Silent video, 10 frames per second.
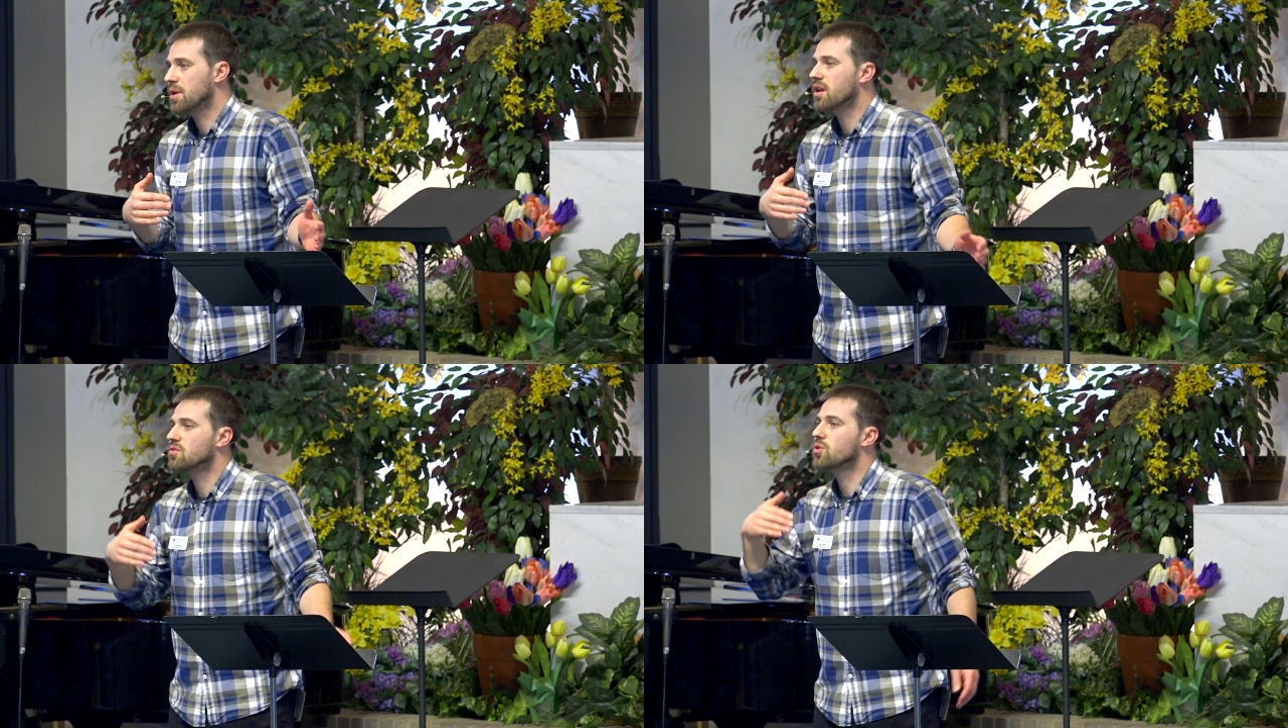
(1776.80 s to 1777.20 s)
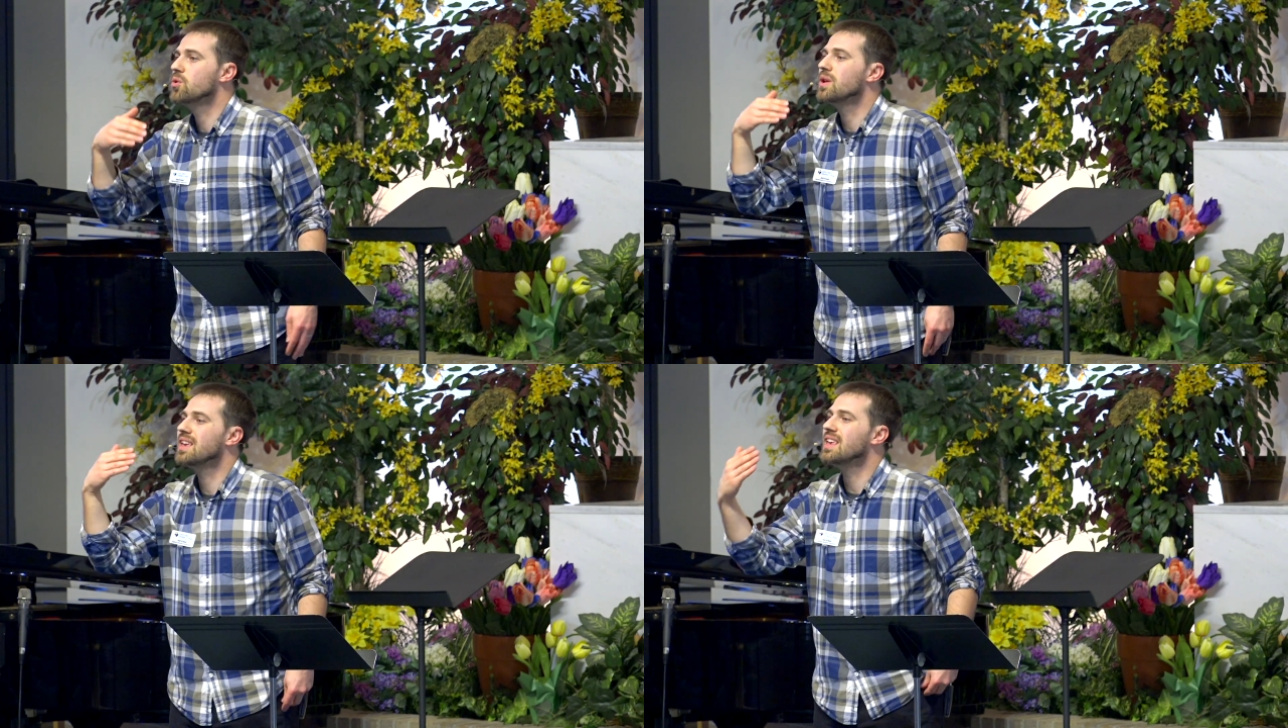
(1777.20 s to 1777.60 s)
because
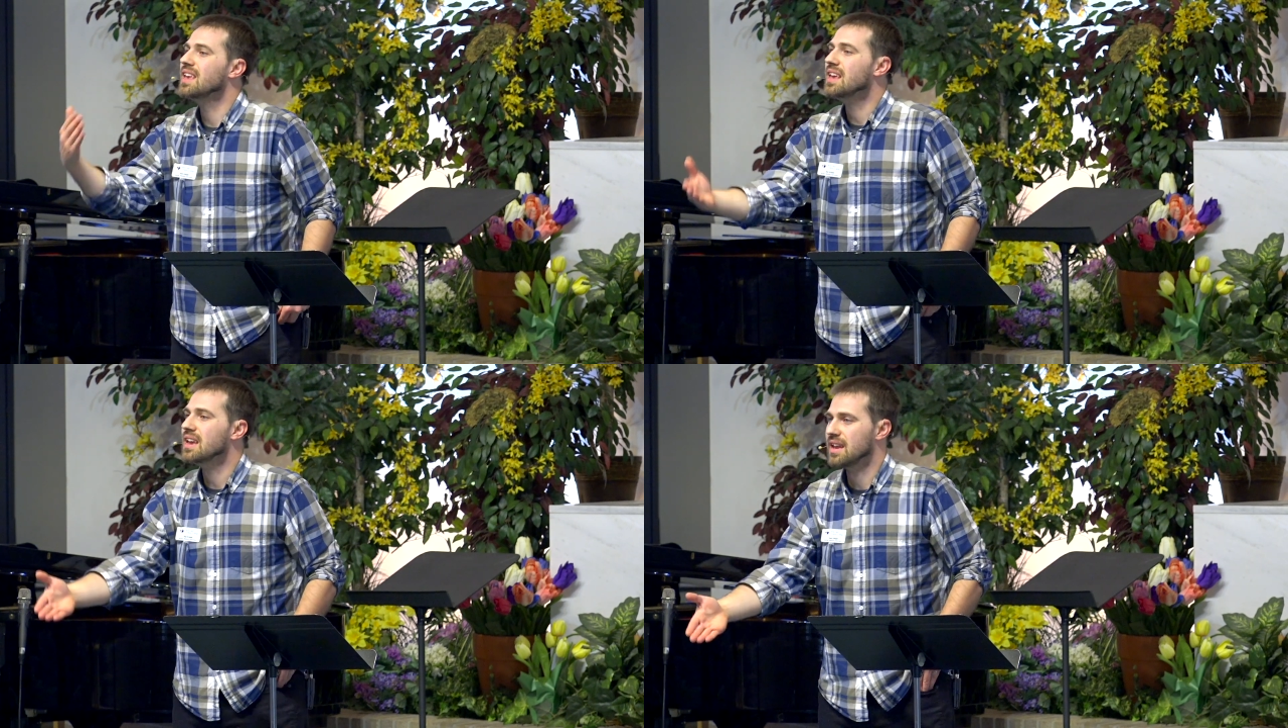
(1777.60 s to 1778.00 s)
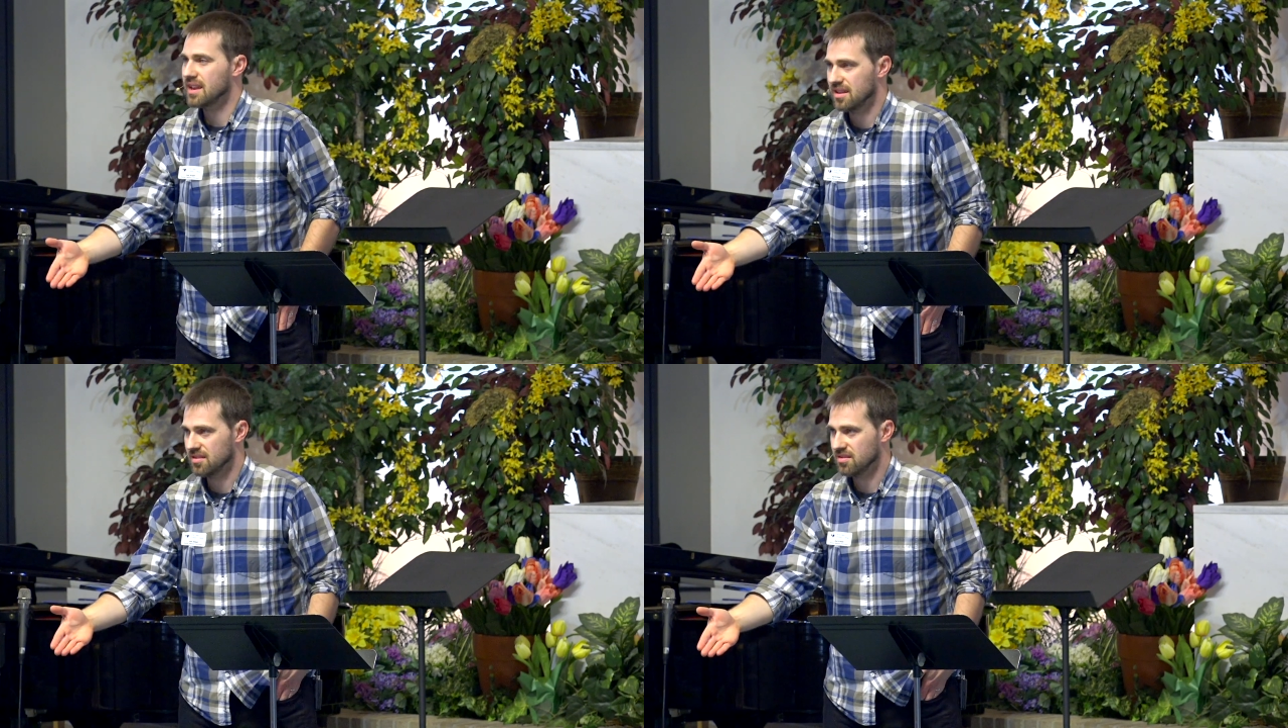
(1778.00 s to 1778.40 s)
who he
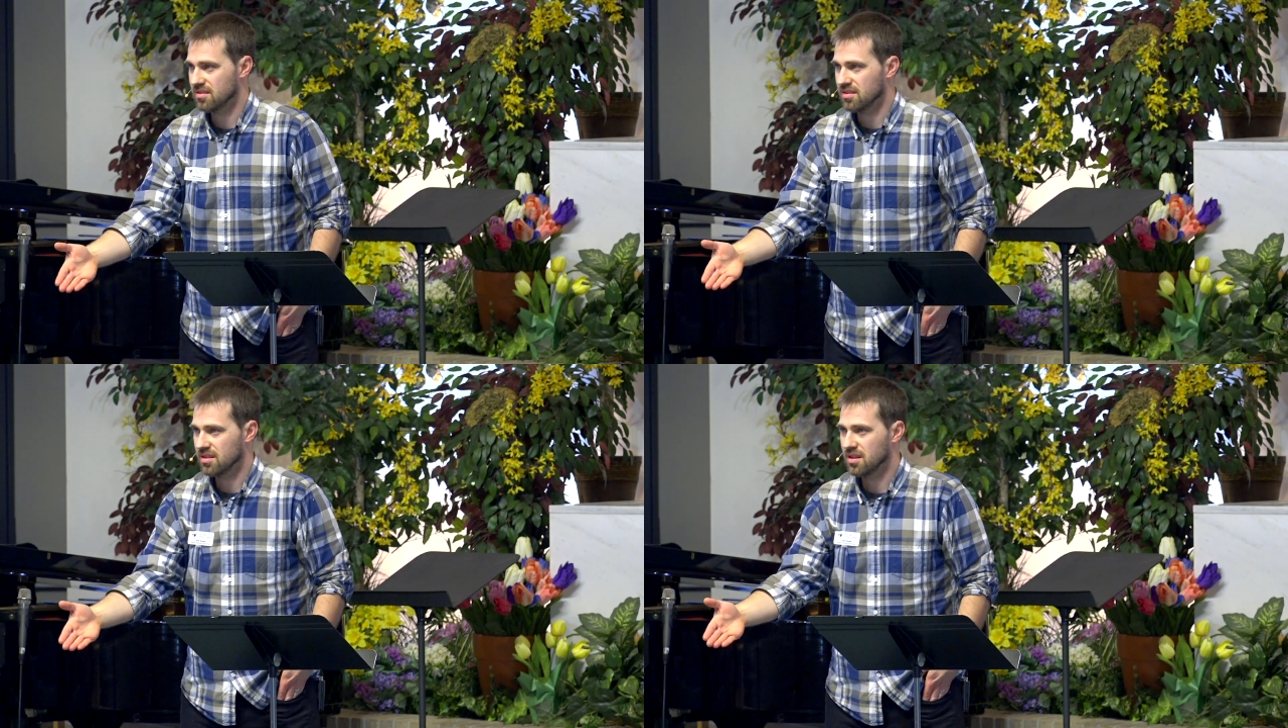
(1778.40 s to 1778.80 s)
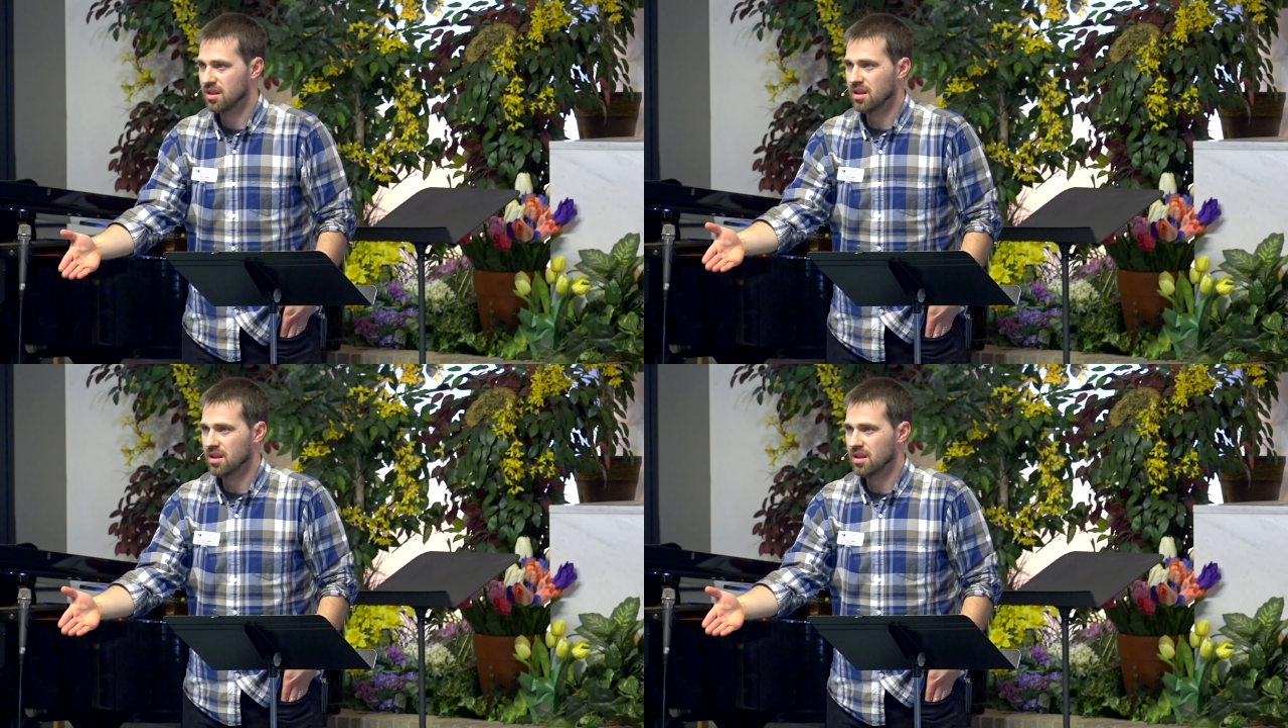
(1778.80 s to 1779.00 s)
is